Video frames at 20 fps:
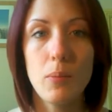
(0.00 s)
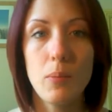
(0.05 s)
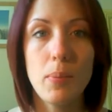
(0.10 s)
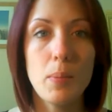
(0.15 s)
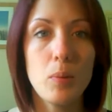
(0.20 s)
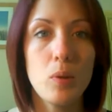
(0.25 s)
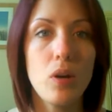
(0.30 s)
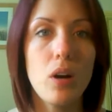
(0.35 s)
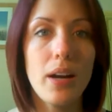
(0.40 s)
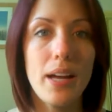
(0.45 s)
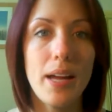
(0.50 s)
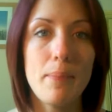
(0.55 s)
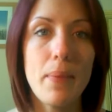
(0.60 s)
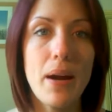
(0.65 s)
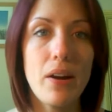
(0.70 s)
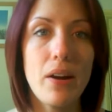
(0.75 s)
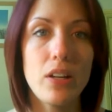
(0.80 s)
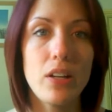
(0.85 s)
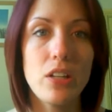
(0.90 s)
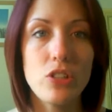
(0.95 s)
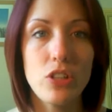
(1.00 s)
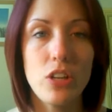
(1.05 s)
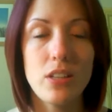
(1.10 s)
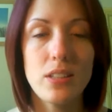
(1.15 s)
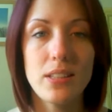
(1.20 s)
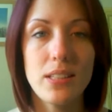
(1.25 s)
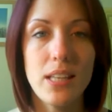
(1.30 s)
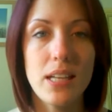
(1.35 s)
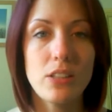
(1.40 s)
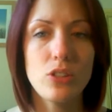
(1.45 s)
people can't get married in
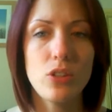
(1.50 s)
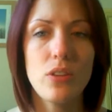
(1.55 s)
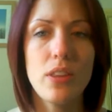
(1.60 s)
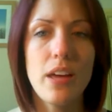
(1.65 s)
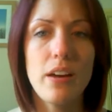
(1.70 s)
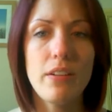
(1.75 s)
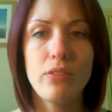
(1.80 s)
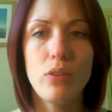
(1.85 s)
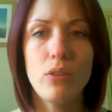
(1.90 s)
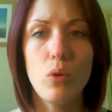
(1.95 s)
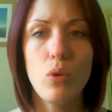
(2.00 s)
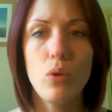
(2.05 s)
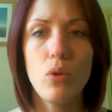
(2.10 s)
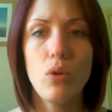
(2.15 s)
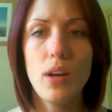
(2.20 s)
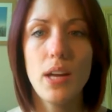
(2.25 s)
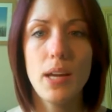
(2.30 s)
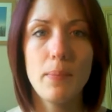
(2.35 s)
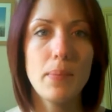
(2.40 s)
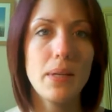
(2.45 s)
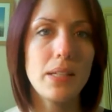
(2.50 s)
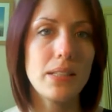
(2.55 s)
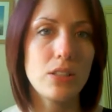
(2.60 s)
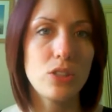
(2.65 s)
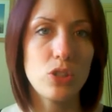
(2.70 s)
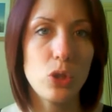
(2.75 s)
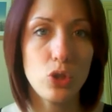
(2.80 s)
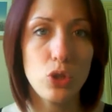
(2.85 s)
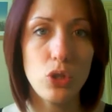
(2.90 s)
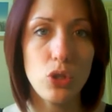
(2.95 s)
certain states, so therefore it means
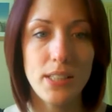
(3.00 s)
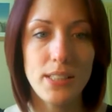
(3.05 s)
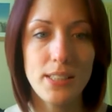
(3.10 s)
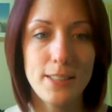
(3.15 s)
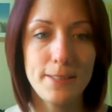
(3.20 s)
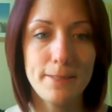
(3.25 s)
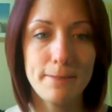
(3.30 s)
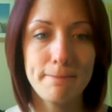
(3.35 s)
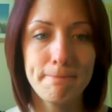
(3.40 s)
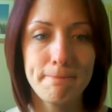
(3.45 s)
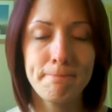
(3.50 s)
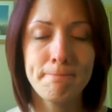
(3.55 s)
it's a choice.